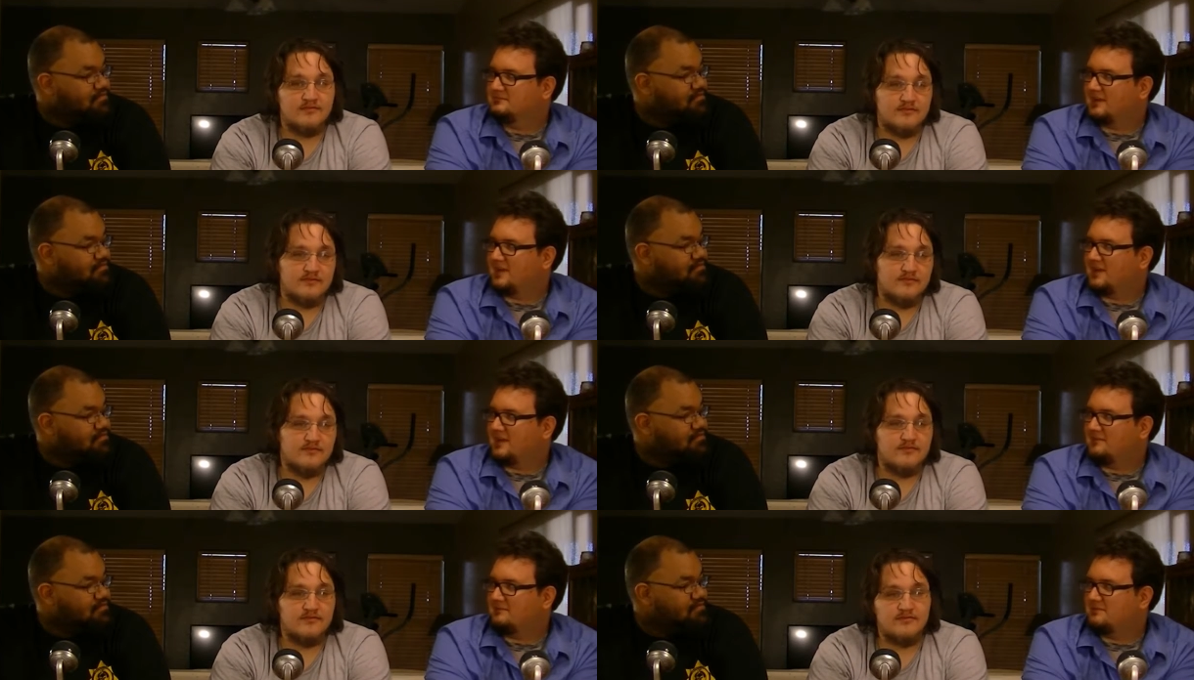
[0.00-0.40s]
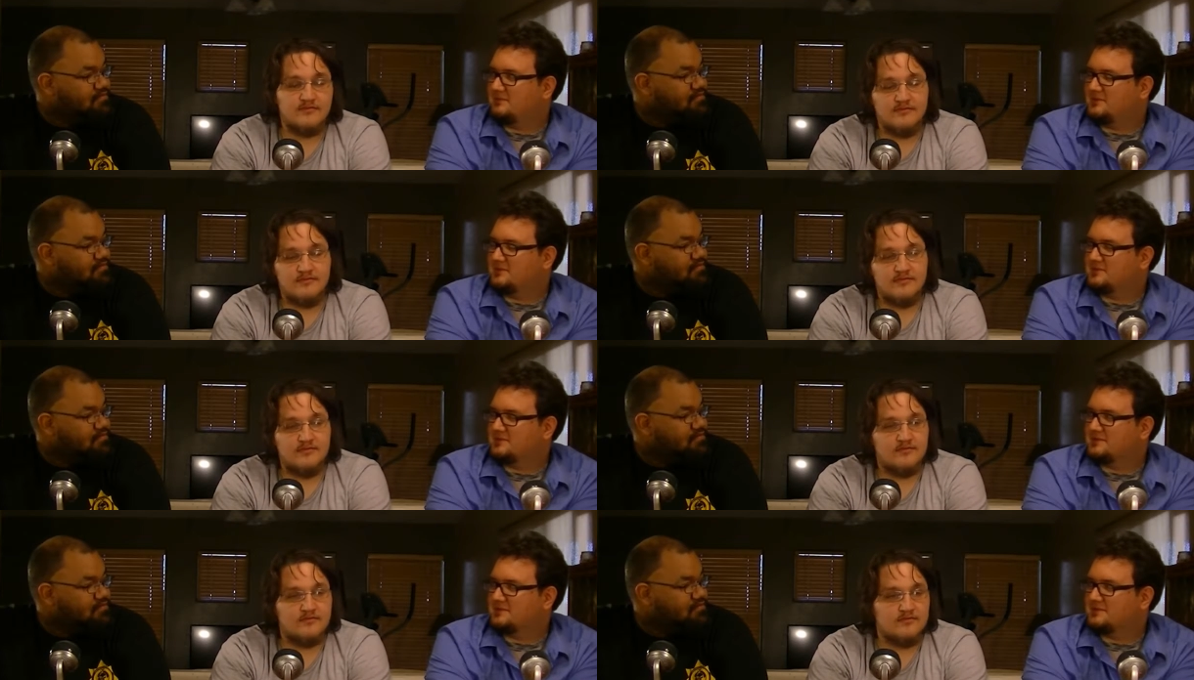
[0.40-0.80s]
Speaker 1: And
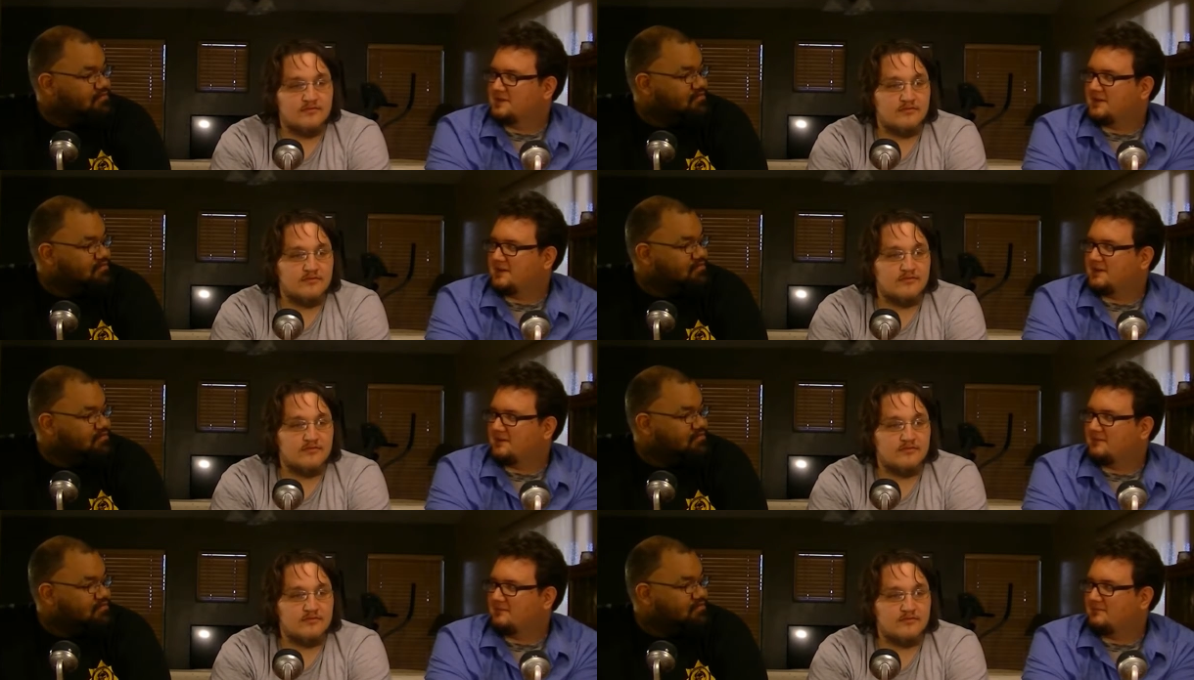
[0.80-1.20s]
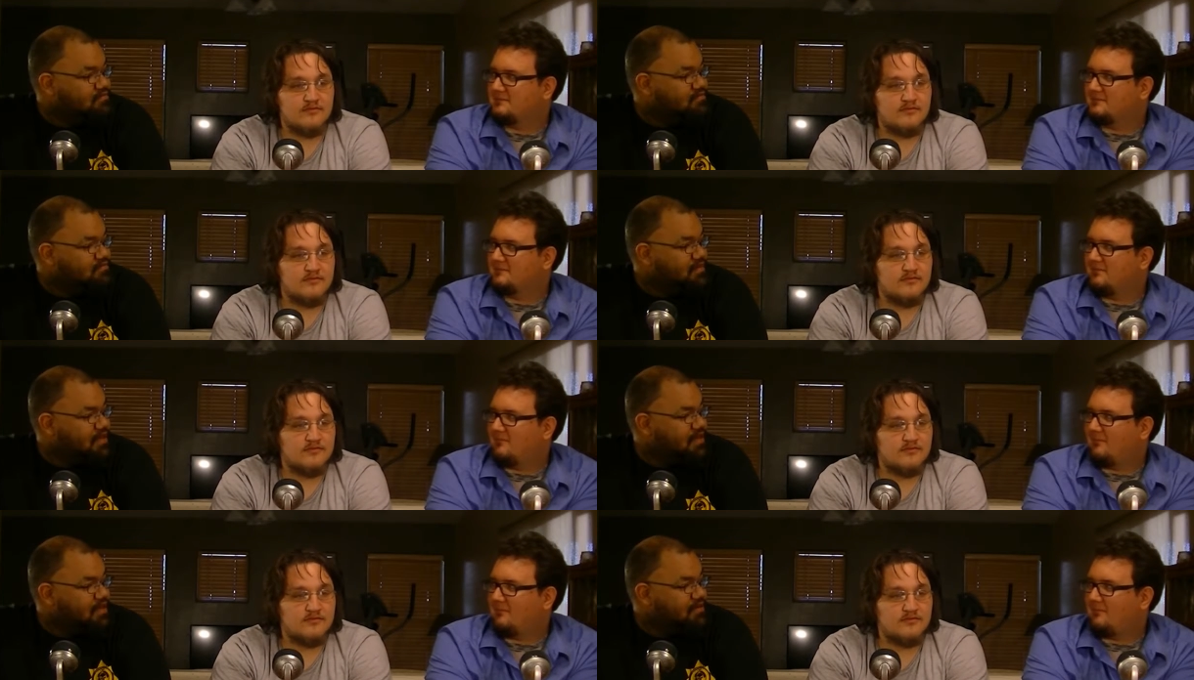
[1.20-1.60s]
douches die.
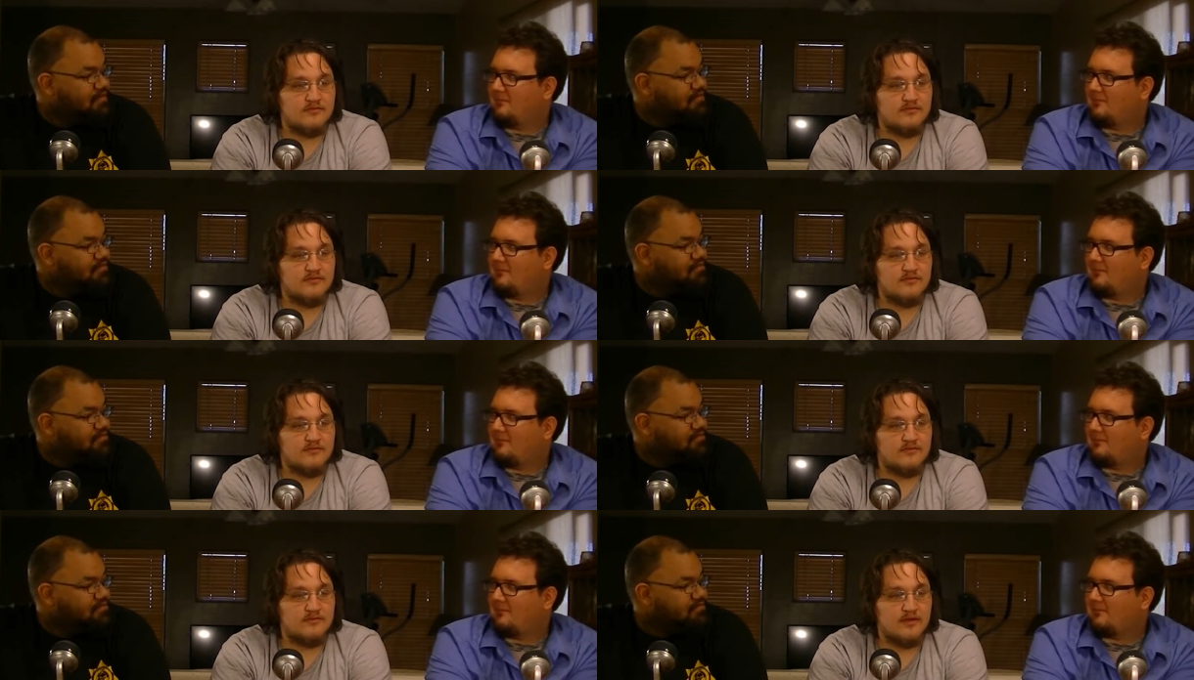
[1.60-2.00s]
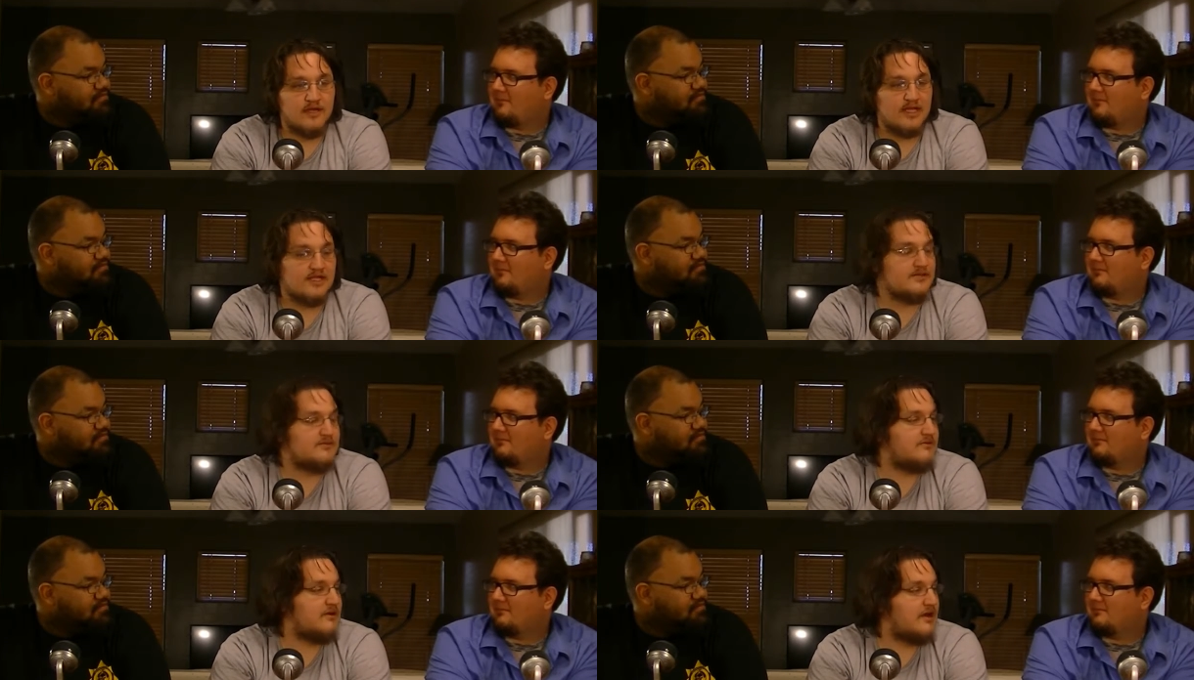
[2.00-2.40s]
Speaker 2: Yeah.
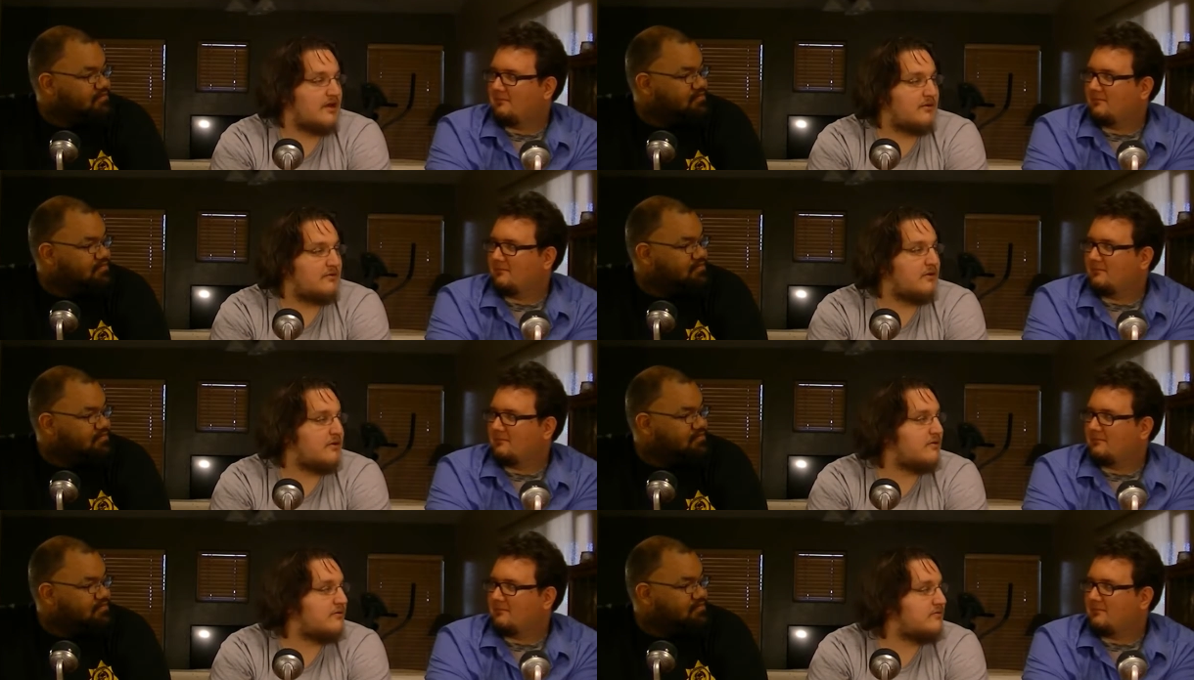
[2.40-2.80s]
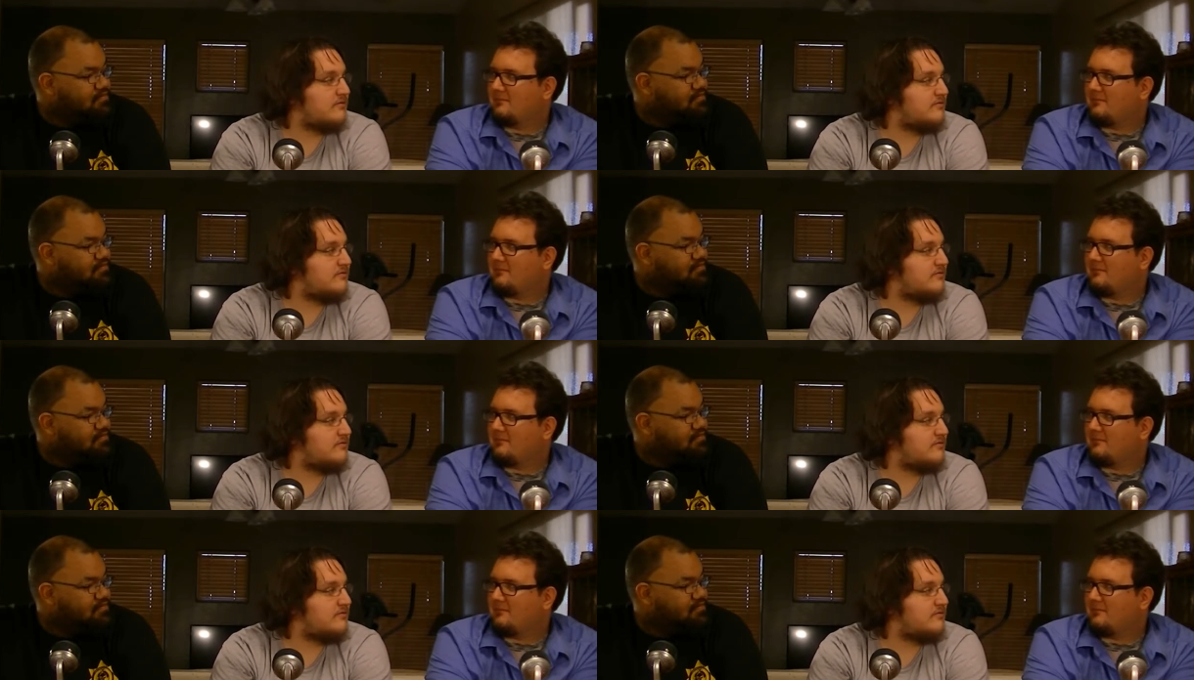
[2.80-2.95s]
It's viable.